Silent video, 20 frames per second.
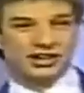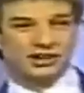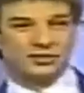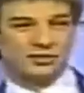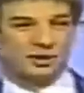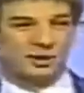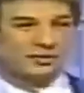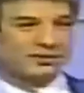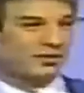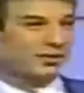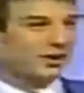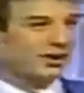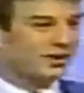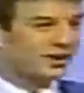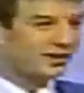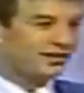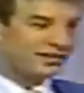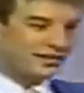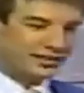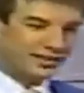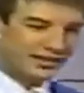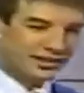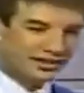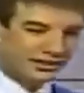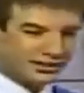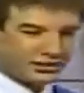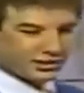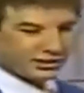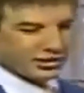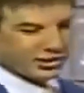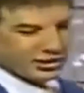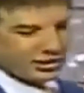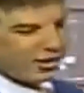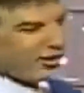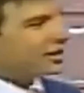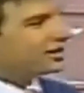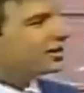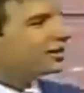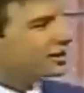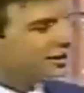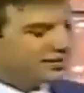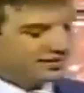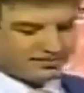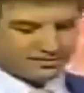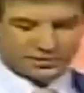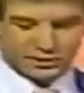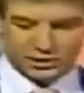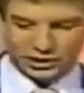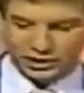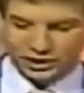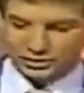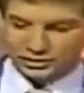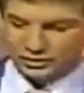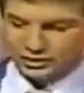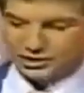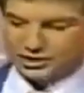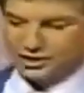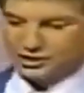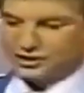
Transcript: tie you bought me, right? Looks good. All right, uh, good luck to the